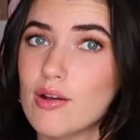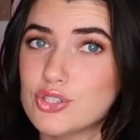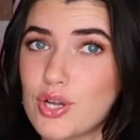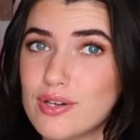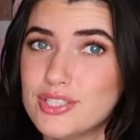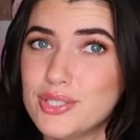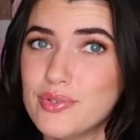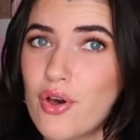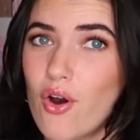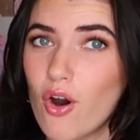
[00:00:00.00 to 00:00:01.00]
I'll show it to you
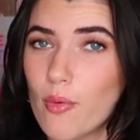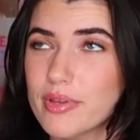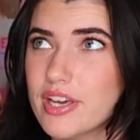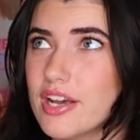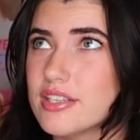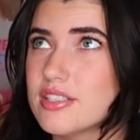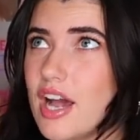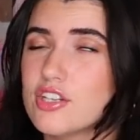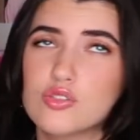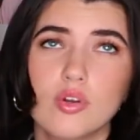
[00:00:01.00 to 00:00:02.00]
in the haul because
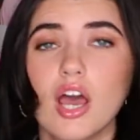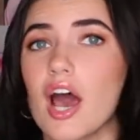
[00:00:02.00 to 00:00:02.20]
I just want